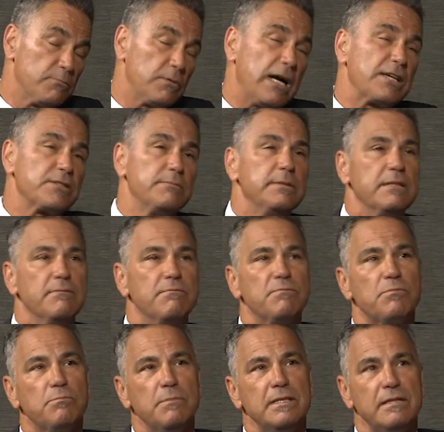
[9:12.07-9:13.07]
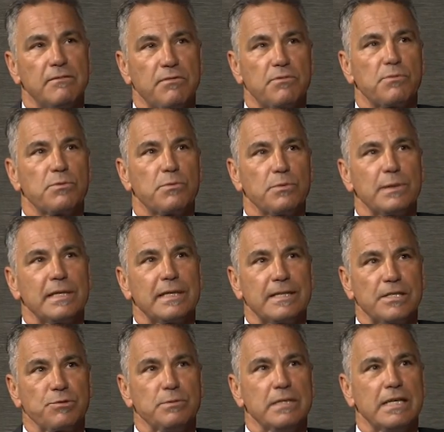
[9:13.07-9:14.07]
actually many of 3
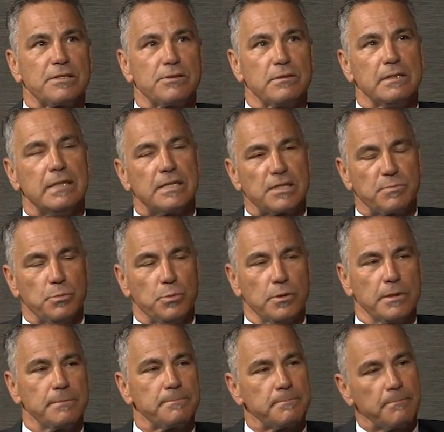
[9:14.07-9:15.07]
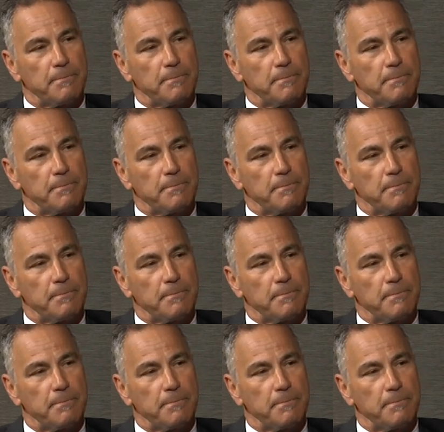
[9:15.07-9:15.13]
things we actually export